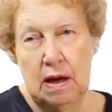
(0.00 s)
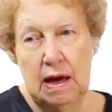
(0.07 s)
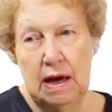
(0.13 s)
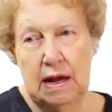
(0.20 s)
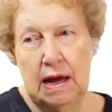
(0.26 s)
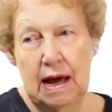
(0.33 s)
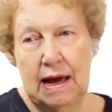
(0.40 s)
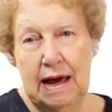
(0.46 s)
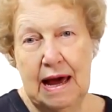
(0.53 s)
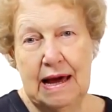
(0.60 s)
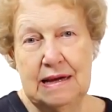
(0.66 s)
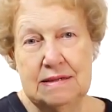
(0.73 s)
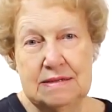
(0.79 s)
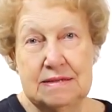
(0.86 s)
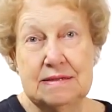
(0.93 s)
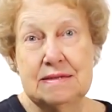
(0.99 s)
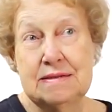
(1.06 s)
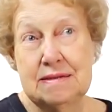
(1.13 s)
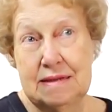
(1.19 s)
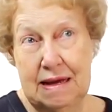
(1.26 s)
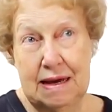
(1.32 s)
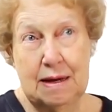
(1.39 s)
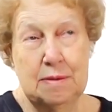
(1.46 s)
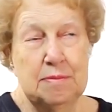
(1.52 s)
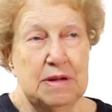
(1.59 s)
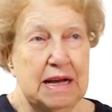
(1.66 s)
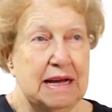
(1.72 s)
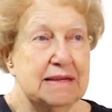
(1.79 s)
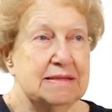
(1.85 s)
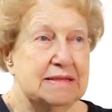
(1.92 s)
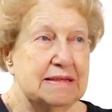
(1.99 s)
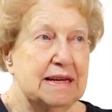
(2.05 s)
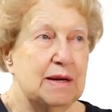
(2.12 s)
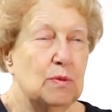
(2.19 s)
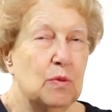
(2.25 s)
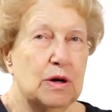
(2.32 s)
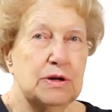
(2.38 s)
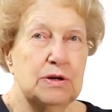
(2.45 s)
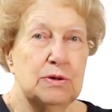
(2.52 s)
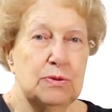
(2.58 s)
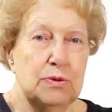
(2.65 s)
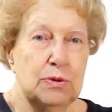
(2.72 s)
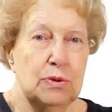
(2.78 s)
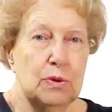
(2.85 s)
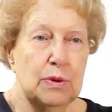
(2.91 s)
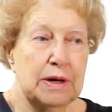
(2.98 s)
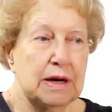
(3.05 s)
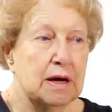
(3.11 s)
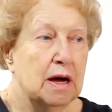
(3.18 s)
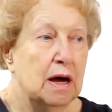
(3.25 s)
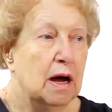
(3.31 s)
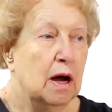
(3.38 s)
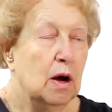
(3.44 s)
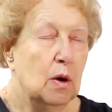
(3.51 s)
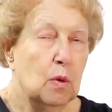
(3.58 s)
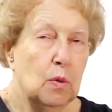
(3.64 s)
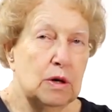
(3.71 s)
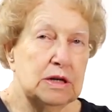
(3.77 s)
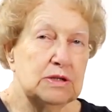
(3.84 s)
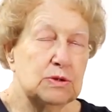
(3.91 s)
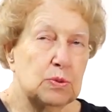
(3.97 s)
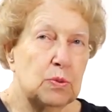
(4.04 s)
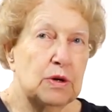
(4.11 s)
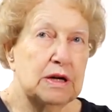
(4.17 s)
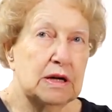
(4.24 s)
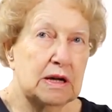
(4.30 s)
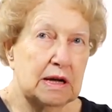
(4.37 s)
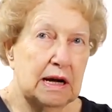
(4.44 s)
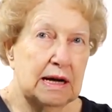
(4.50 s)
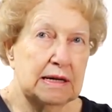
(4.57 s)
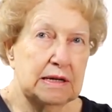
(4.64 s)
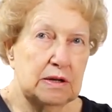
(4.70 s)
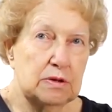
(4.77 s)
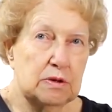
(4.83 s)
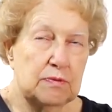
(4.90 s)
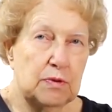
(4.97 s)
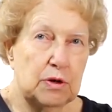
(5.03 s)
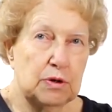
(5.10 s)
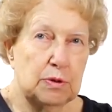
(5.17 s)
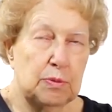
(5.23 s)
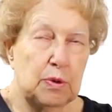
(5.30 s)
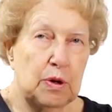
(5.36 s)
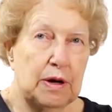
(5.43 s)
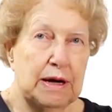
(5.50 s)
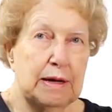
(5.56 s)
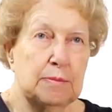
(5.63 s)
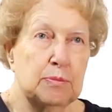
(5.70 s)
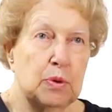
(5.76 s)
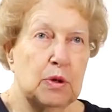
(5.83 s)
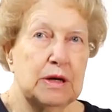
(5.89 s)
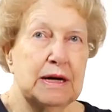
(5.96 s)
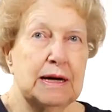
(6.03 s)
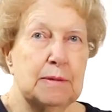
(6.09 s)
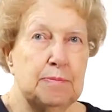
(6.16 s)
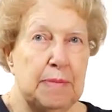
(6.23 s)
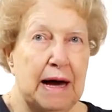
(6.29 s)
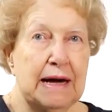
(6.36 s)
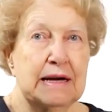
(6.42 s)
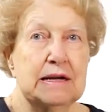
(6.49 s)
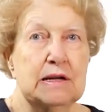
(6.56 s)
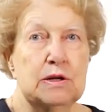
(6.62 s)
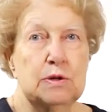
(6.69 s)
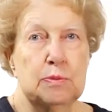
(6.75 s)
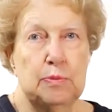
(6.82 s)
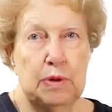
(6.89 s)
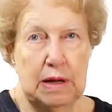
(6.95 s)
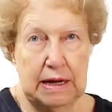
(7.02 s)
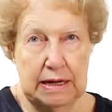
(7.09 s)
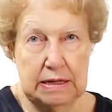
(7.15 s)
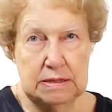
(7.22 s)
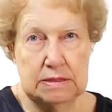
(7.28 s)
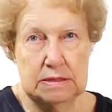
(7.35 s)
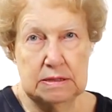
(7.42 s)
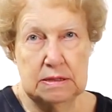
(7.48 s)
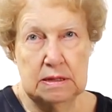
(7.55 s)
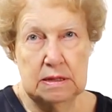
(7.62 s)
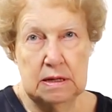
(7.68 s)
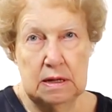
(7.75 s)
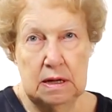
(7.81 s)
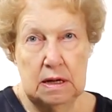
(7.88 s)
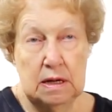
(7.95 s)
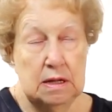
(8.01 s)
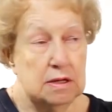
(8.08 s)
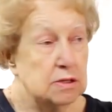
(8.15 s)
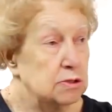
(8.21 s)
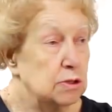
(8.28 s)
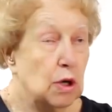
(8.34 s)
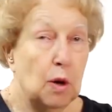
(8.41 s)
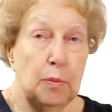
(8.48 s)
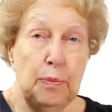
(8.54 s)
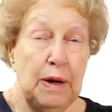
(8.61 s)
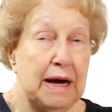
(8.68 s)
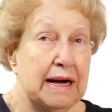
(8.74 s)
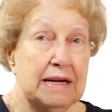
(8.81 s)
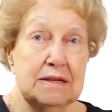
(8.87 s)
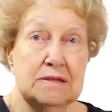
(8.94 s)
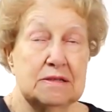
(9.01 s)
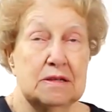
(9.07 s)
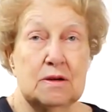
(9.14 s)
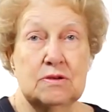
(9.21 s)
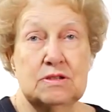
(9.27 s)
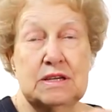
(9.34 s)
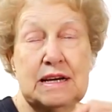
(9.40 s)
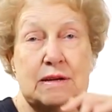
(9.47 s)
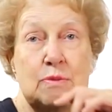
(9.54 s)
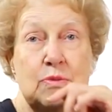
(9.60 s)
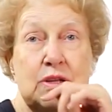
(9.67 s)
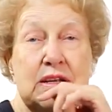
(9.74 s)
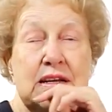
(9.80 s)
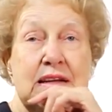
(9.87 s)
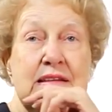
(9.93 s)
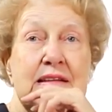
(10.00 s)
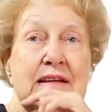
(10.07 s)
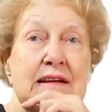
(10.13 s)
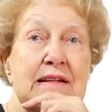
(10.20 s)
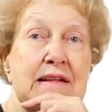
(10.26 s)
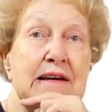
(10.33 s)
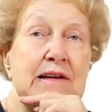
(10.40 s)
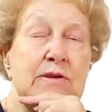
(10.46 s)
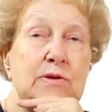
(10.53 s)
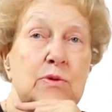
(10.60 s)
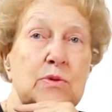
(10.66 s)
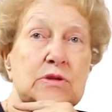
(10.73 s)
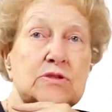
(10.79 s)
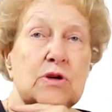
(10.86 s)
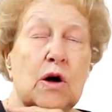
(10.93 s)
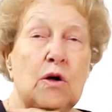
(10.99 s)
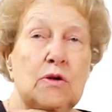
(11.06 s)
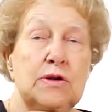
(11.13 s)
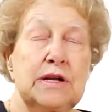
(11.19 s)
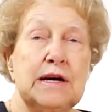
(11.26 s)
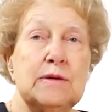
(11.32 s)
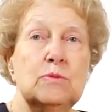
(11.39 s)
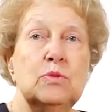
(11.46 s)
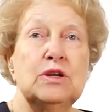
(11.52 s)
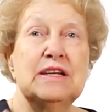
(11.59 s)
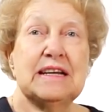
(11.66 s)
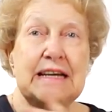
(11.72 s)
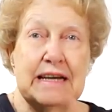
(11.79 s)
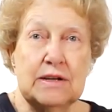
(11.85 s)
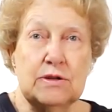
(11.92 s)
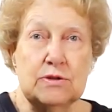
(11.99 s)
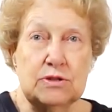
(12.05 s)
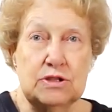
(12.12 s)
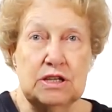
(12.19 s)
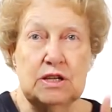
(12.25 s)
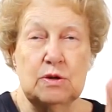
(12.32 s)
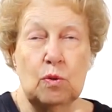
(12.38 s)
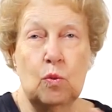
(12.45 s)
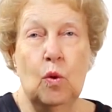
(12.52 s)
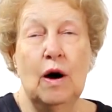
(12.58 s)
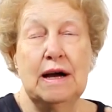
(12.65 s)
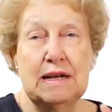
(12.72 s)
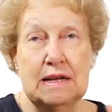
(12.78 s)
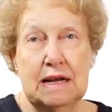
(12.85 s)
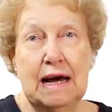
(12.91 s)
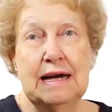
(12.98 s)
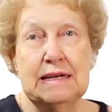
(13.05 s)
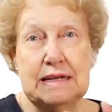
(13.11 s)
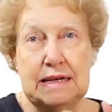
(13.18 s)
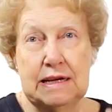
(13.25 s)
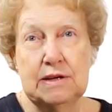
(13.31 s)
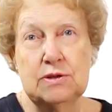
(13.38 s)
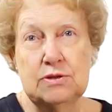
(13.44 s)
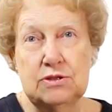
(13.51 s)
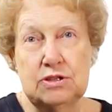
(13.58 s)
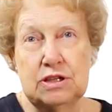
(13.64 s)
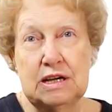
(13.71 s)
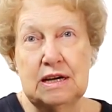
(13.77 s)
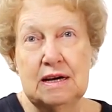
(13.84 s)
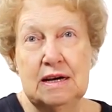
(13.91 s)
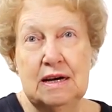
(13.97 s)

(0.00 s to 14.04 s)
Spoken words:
And I asked them, the SC, what are you doing? We're just realigning the vertebrae and putting it back into place. There's no pain associated with anything they do. It's all done with energy, the white light energy,